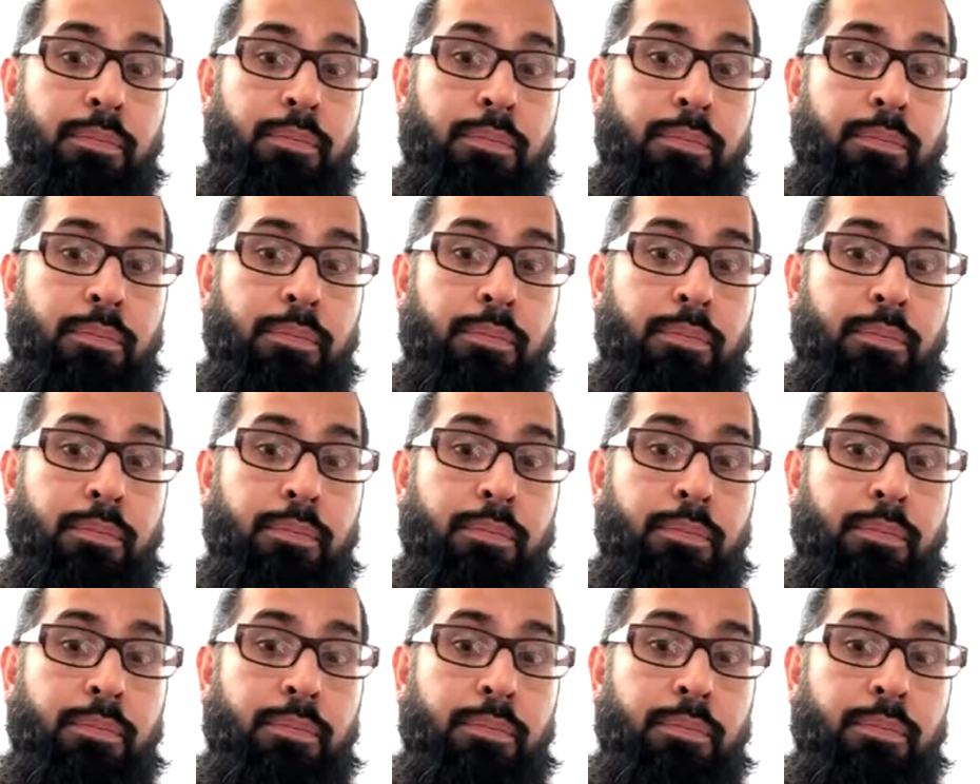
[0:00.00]
And
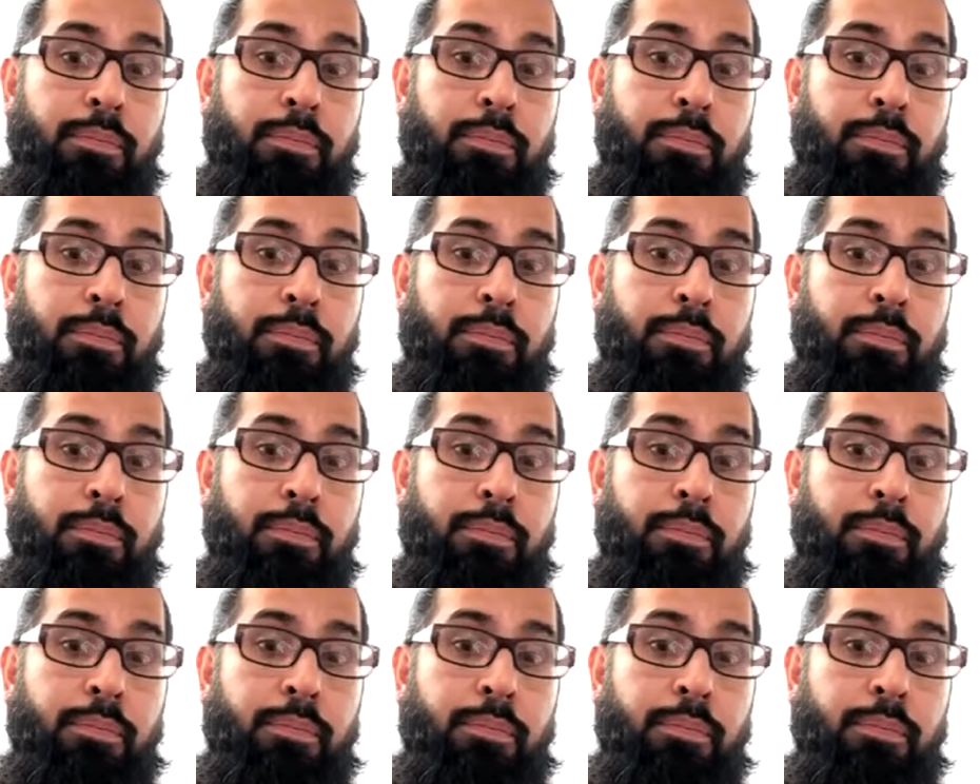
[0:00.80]
it's a way of
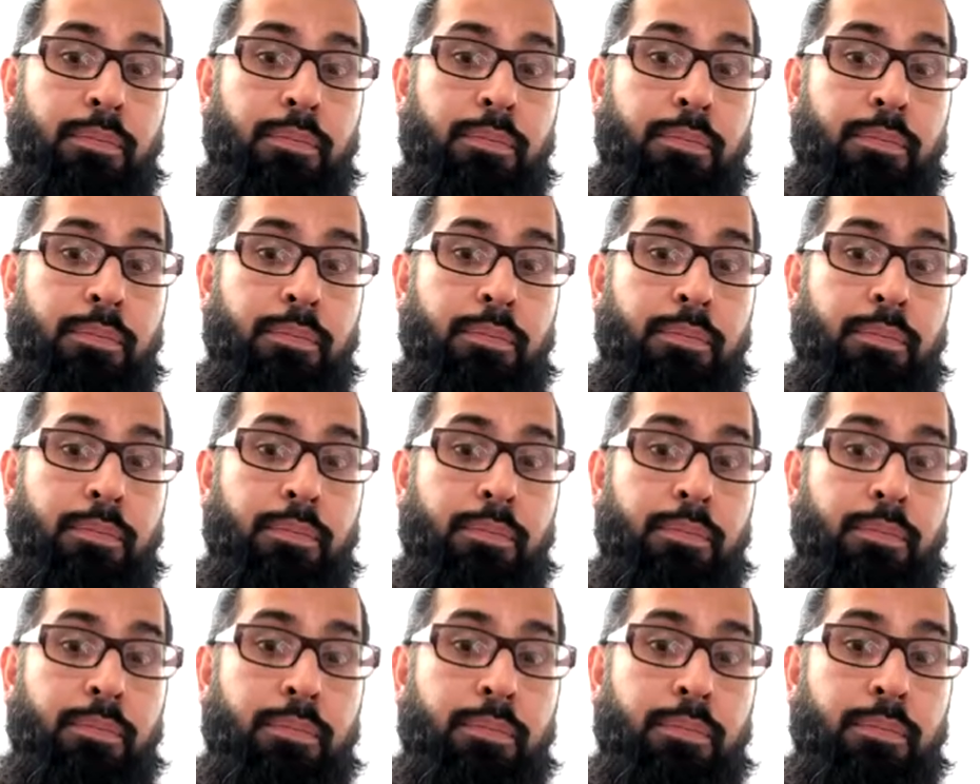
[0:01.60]
just kind of
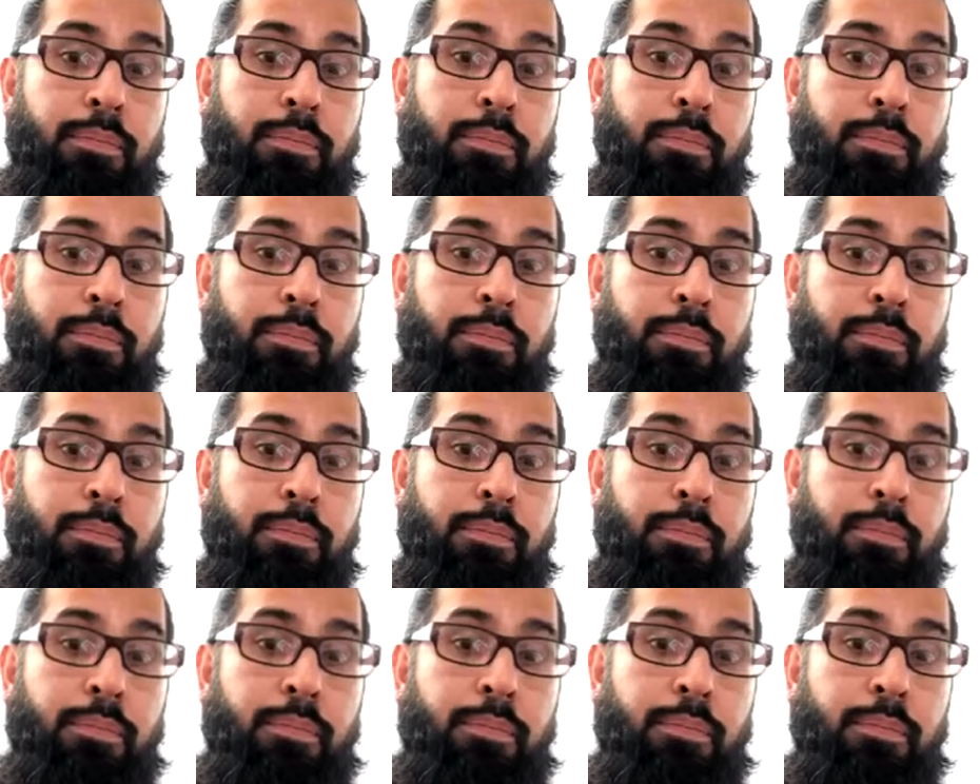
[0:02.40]
seeing
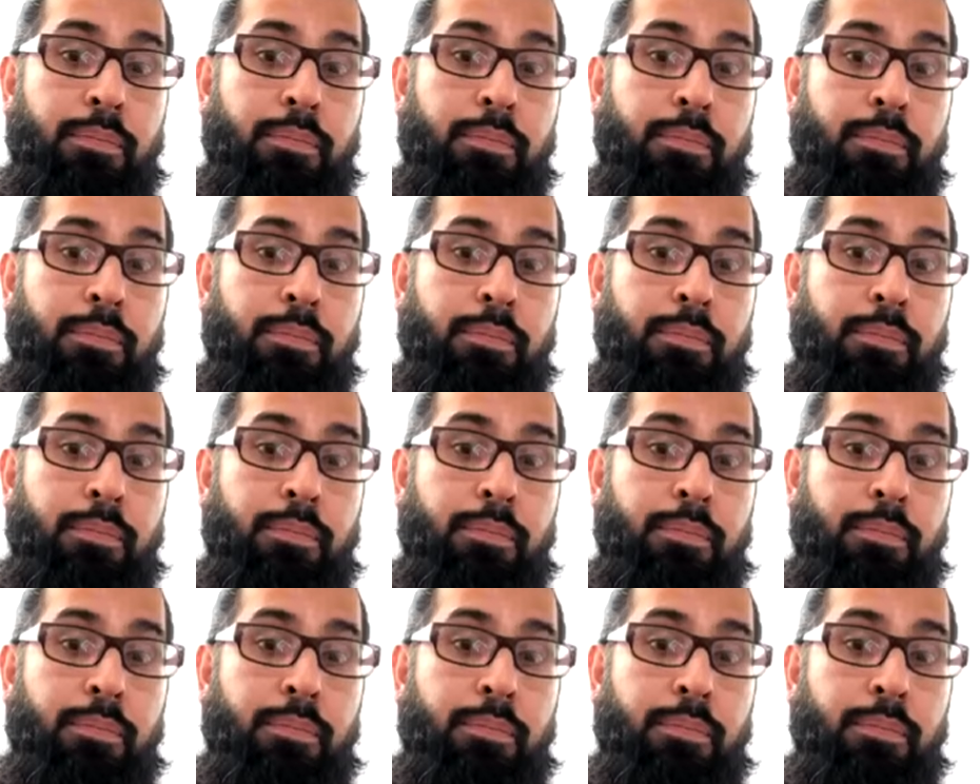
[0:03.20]
where you're.